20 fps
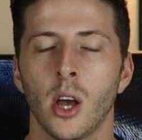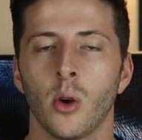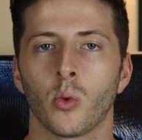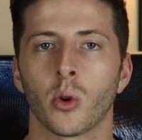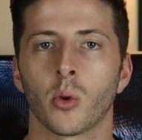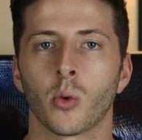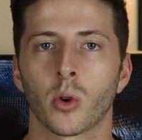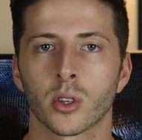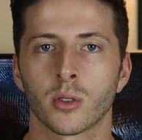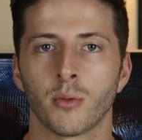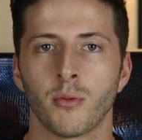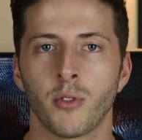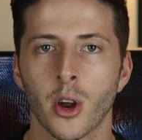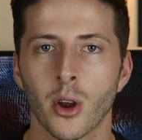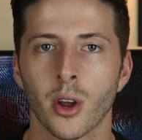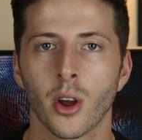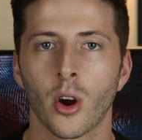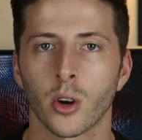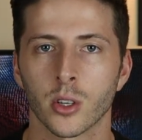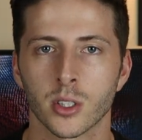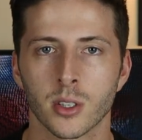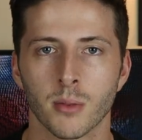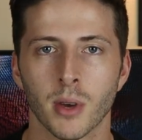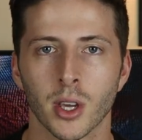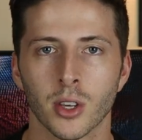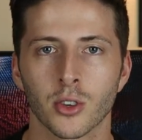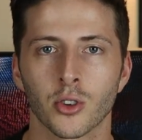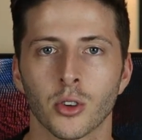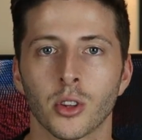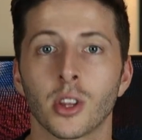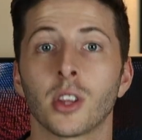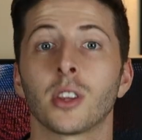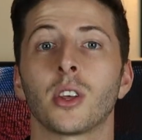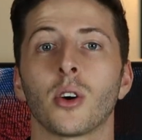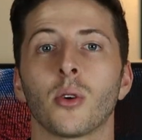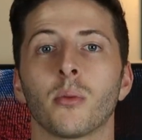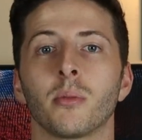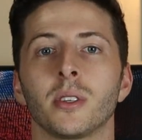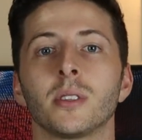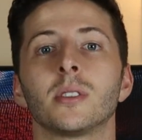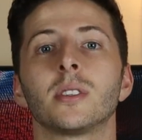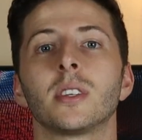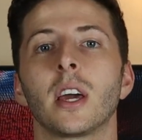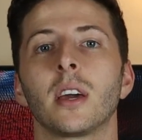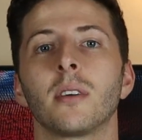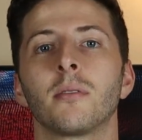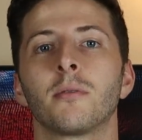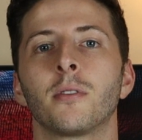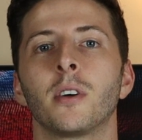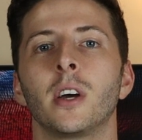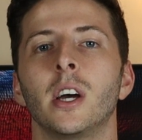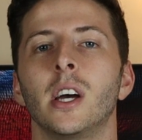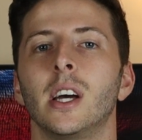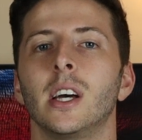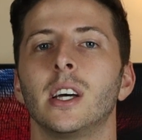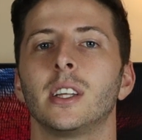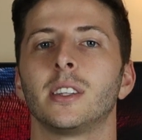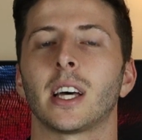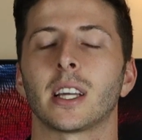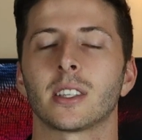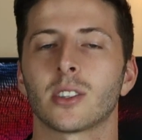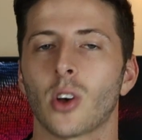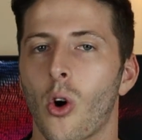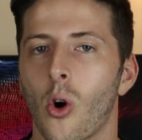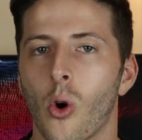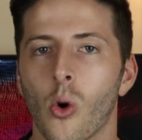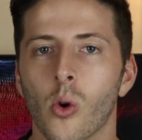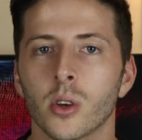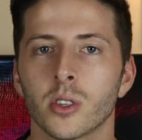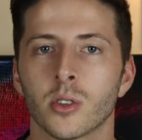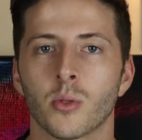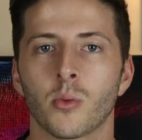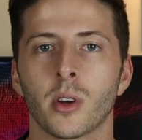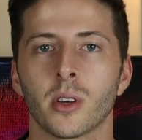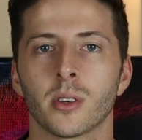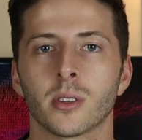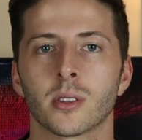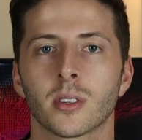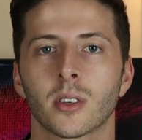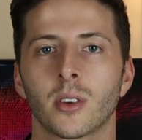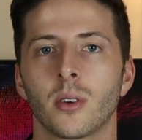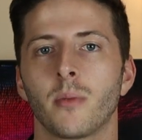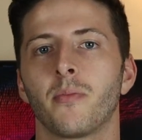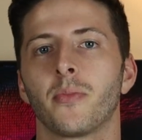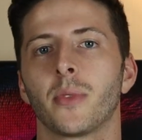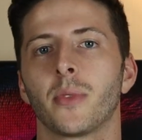we worked very hard to make sure that they'll be safe. That's always a risk.